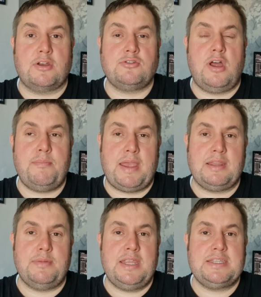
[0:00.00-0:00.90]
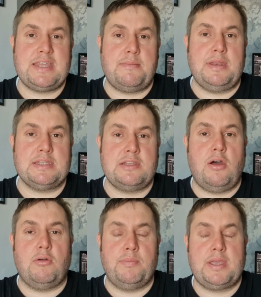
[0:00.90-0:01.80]
I try and make them at least 10 minutes
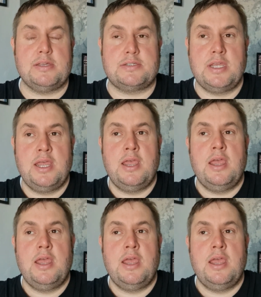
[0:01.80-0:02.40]
long, because